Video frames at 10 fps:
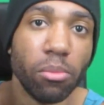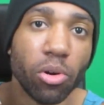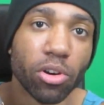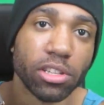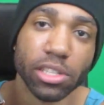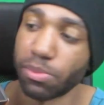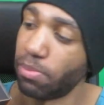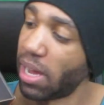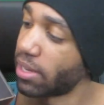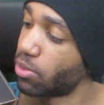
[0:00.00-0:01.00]
more in this
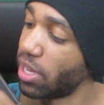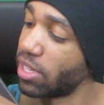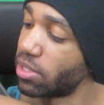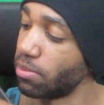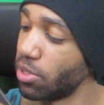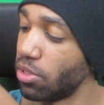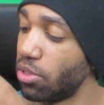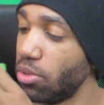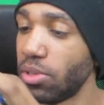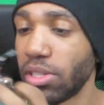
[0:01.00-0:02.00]
box. We got some
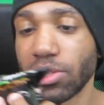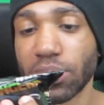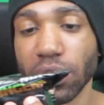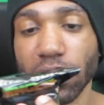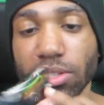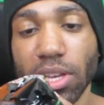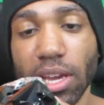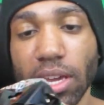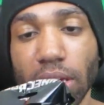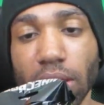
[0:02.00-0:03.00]
goodies. It looks
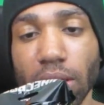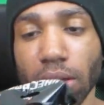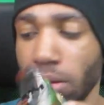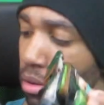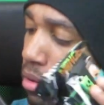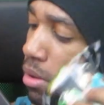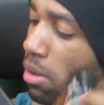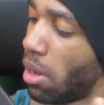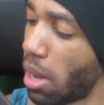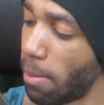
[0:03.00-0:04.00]
like
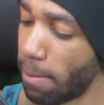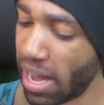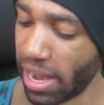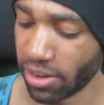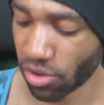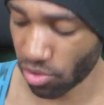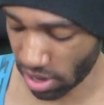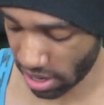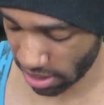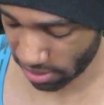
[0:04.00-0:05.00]
a
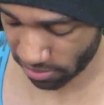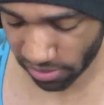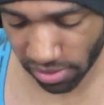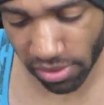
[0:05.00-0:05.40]
Minecraft,